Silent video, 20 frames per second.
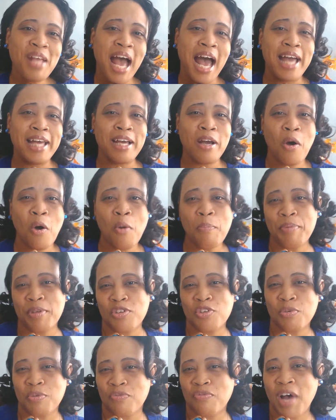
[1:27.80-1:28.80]
I hope
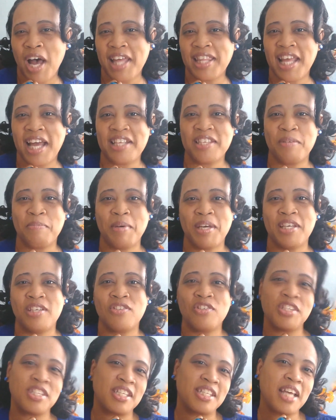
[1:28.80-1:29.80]
that you'd find that to be
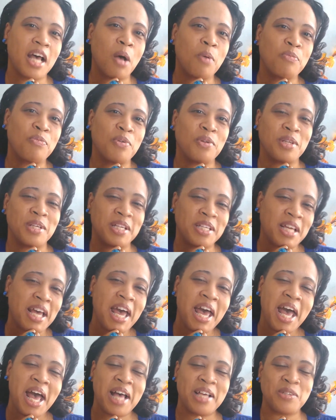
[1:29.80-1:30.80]
just as helpful
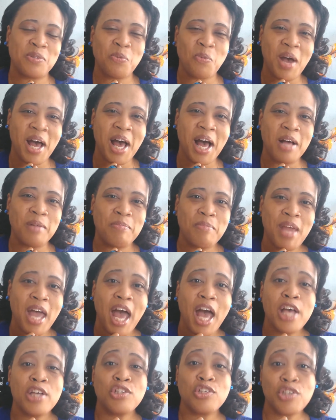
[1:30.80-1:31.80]
as well.
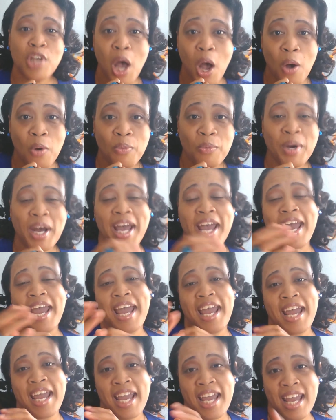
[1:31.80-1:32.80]
So,
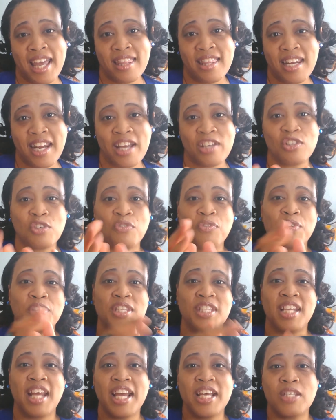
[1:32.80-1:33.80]
in the nature for
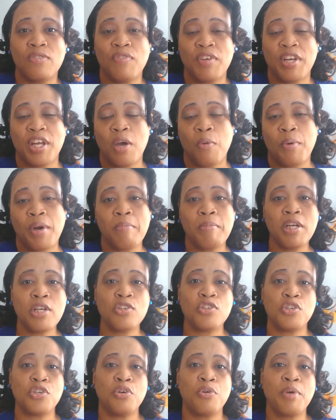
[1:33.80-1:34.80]
today's video, what I'm
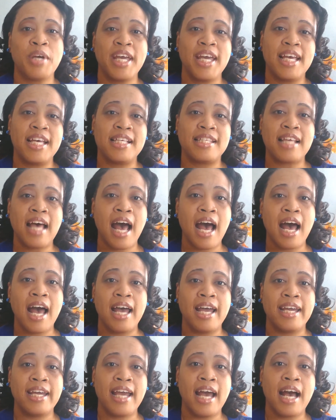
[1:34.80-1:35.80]
going to do is
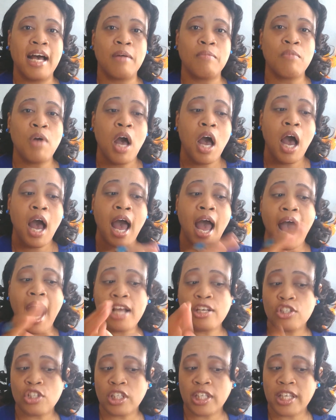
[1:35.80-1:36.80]
I
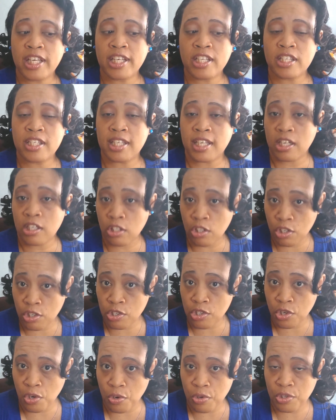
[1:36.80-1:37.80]
actually did a look
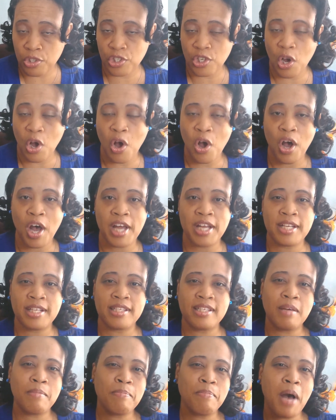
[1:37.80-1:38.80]
search on
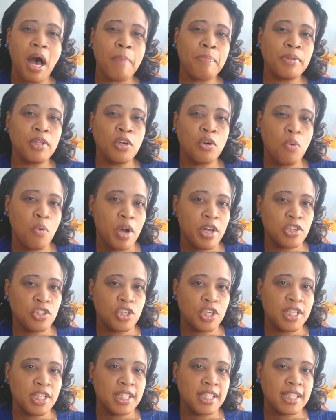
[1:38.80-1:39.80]
some popular
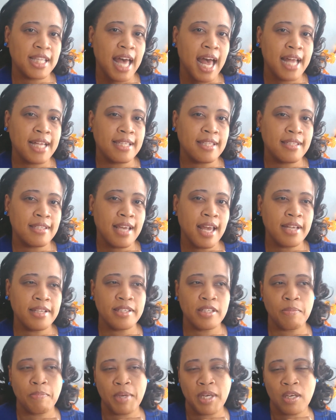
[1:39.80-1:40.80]
questions that
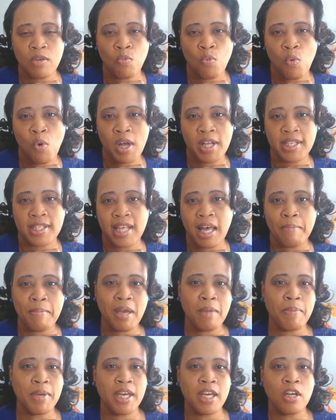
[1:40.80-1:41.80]
tend to be ones that
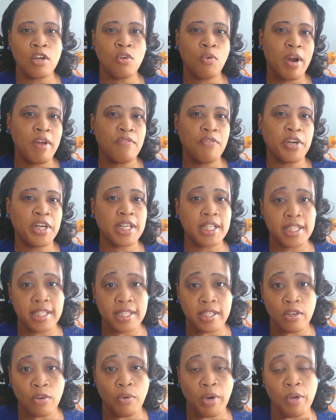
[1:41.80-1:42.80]
may be great for
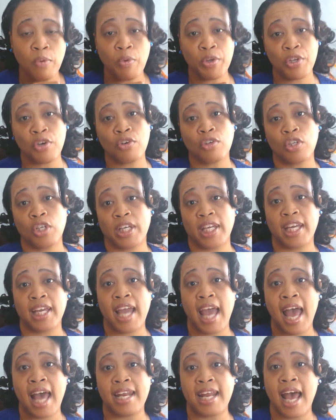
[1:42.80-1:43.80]
considering when you're looking
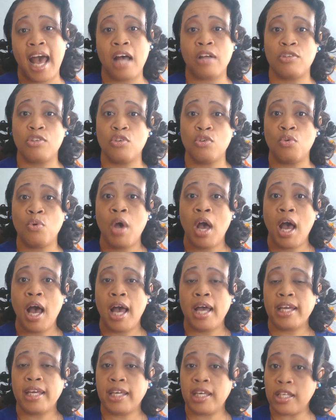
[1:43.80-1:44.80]
at how to
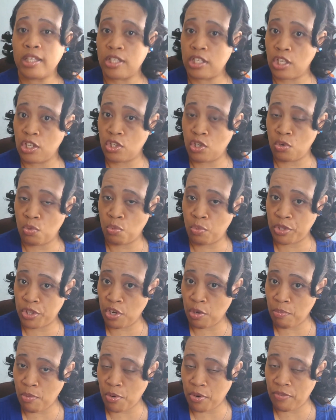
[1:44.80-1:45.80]
continue with
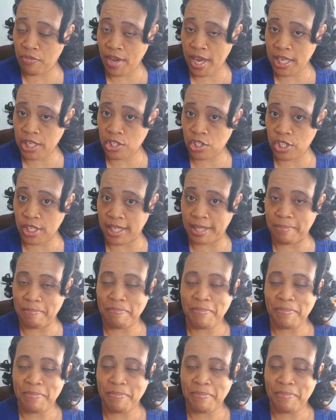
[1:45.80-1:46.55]
your motivation.